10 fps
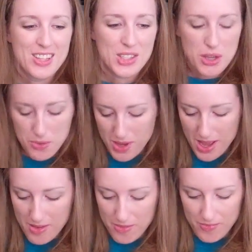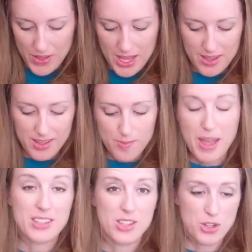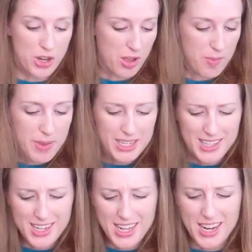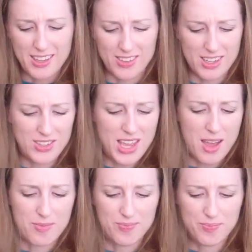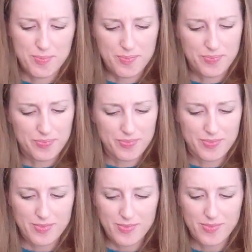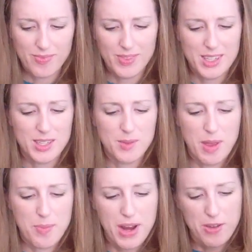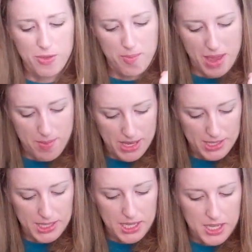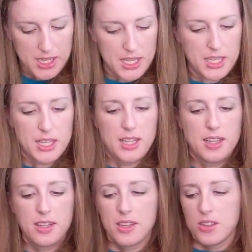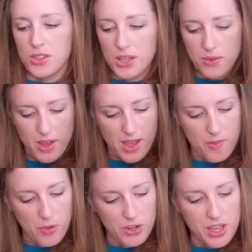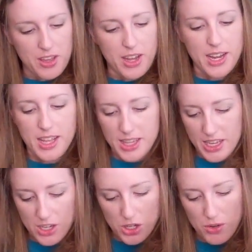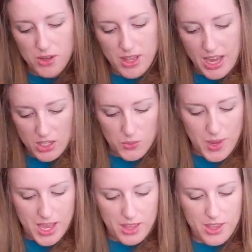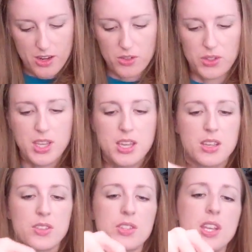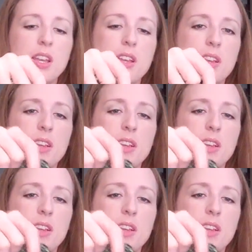so I'm back to the shawl, back to the knitting, because yeah, this is my break from babies. So I'm working on it, and like I showed you last week, there's these